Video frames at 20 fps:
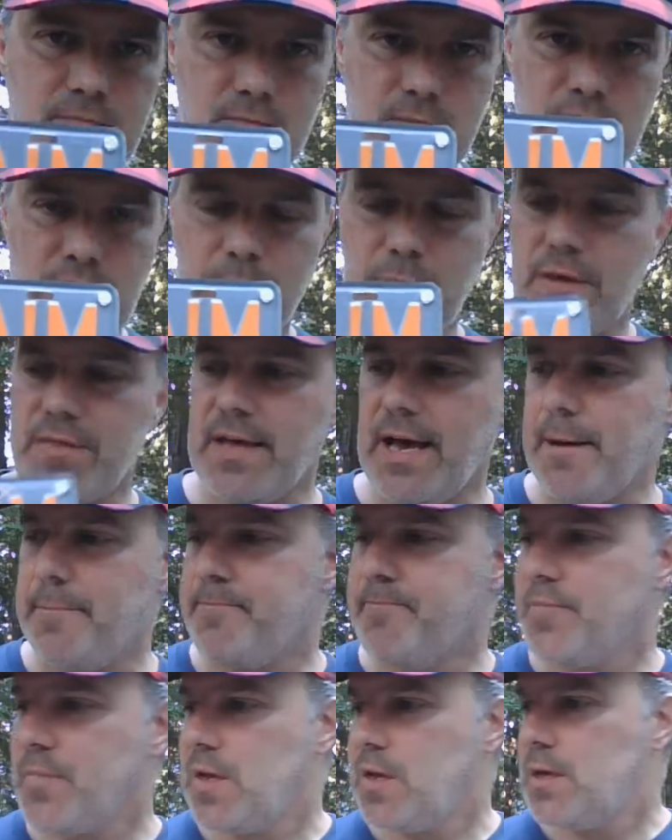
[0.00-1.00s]
thing about that.
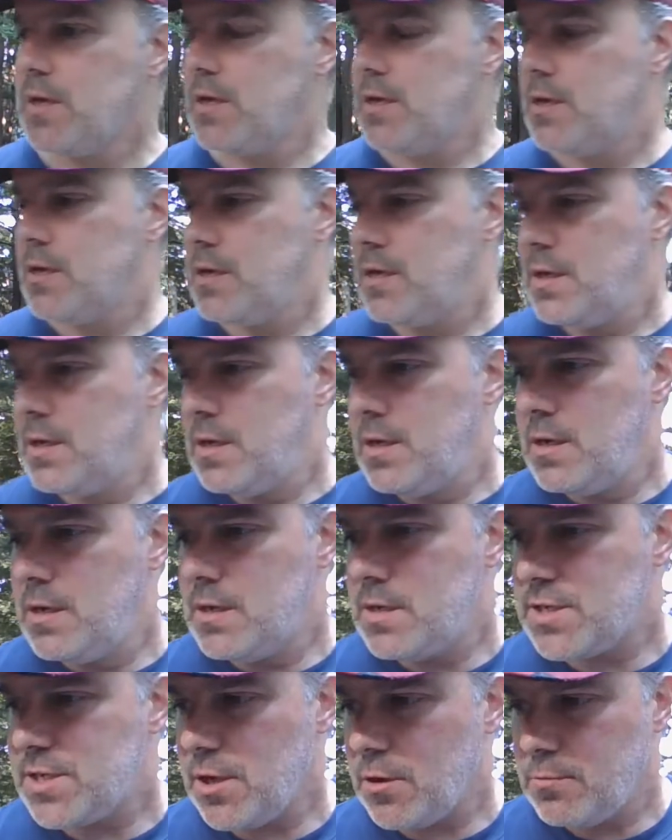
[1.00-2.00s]

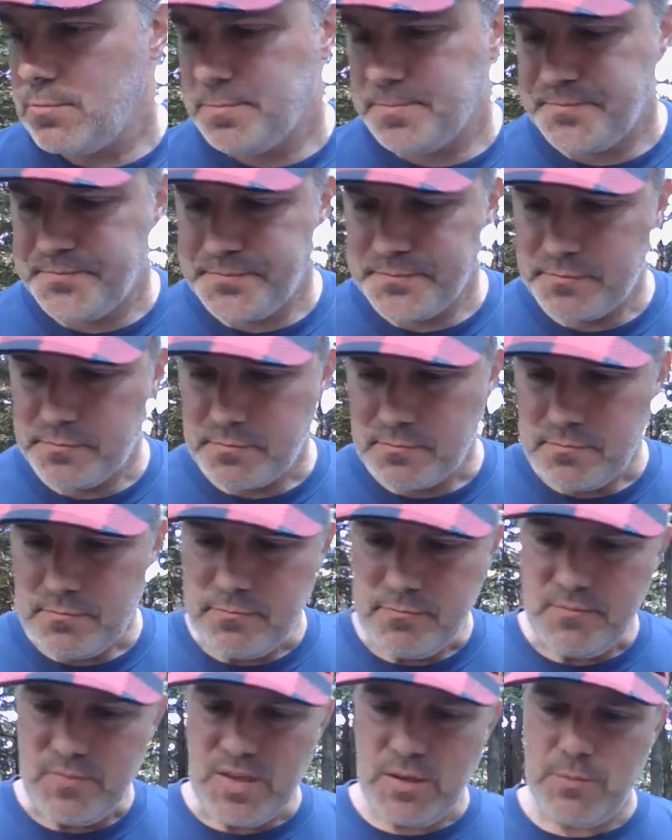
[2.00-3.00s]
So
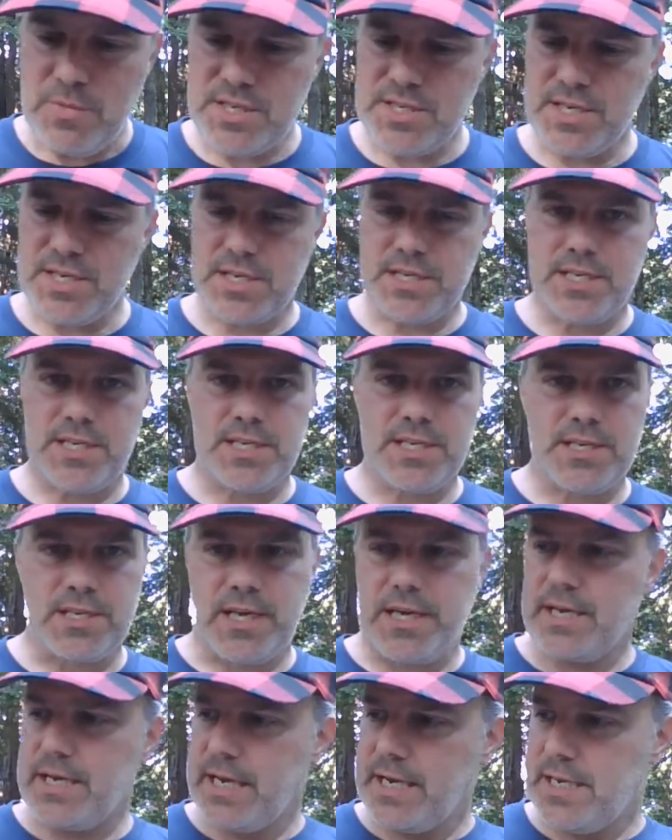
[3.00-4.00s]
mid '60s,
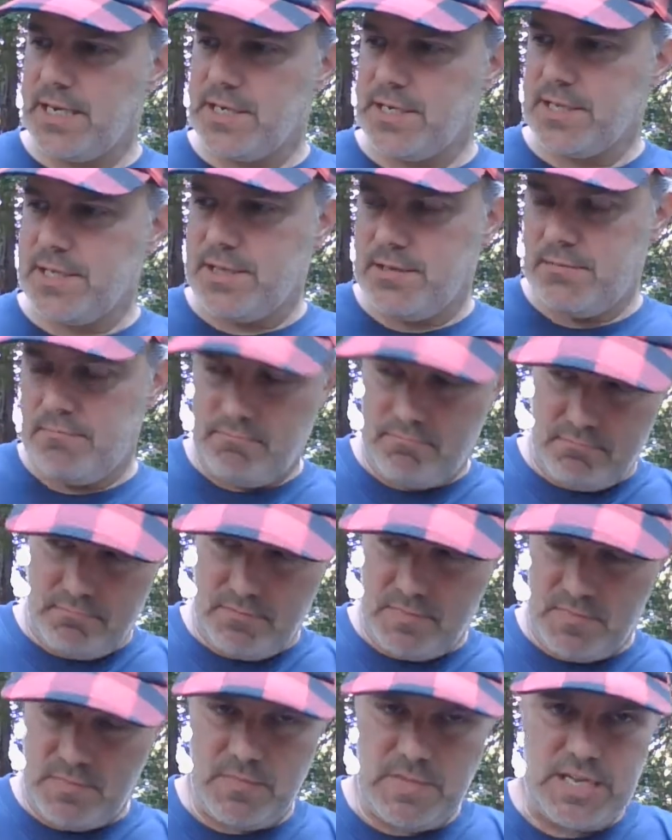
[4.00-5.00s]
late '90s,
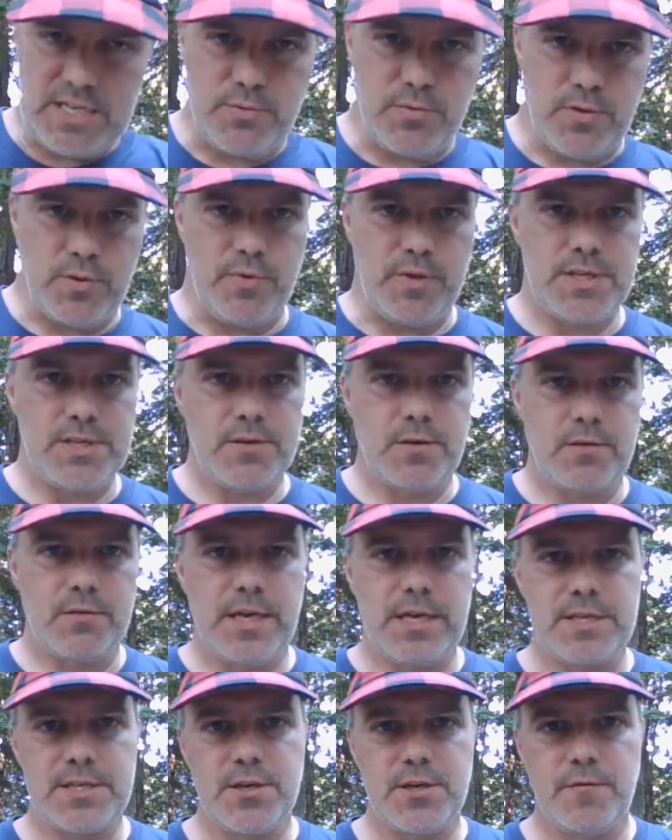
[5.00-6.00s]
that's what the plates look
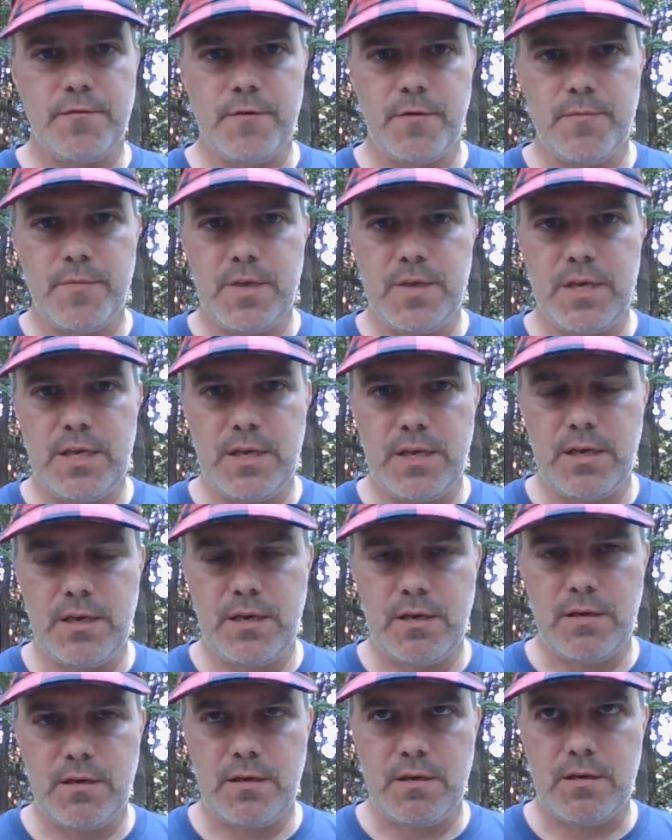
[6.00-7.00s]
like. So from
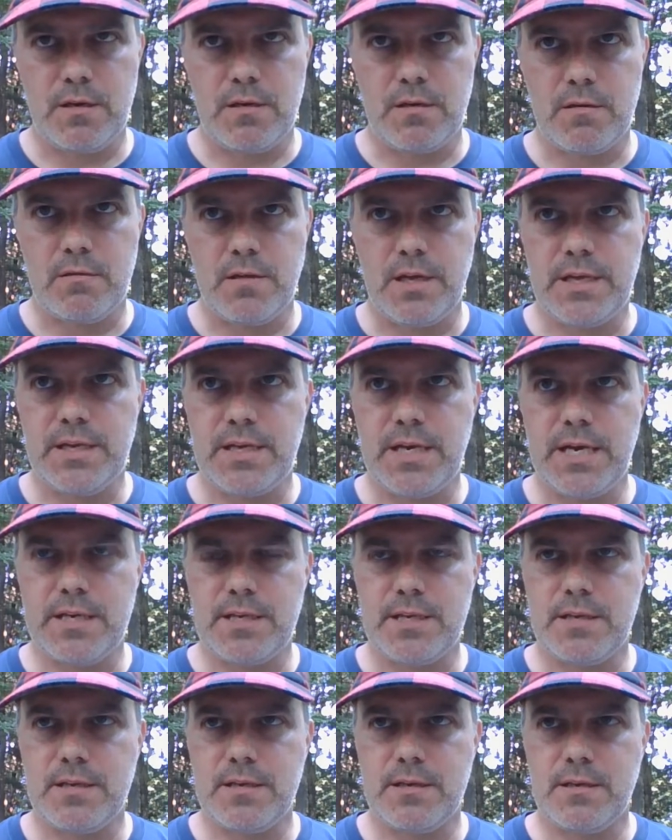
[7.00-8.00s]
the late night,
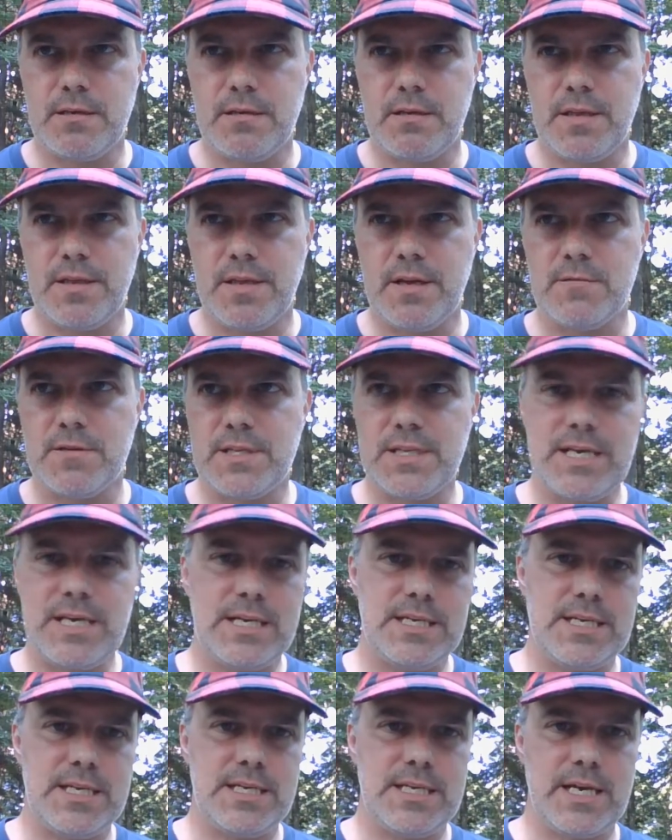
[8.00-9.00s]
I think it was
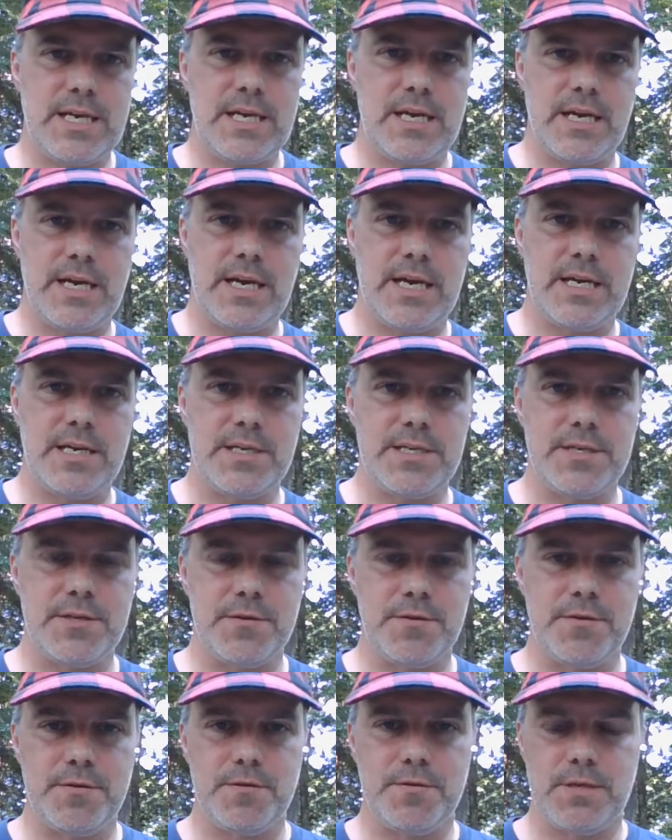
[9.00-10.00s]
1999
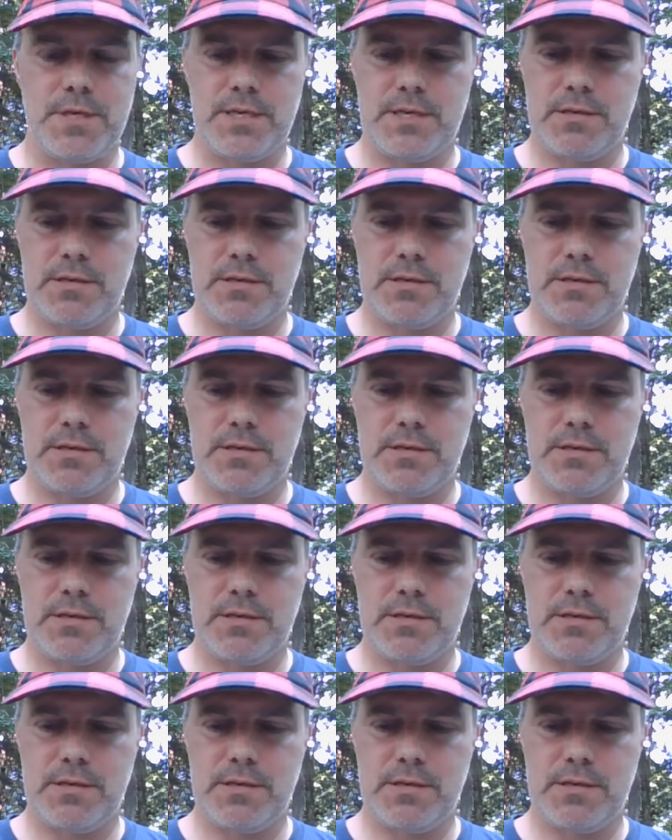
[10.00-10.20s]
until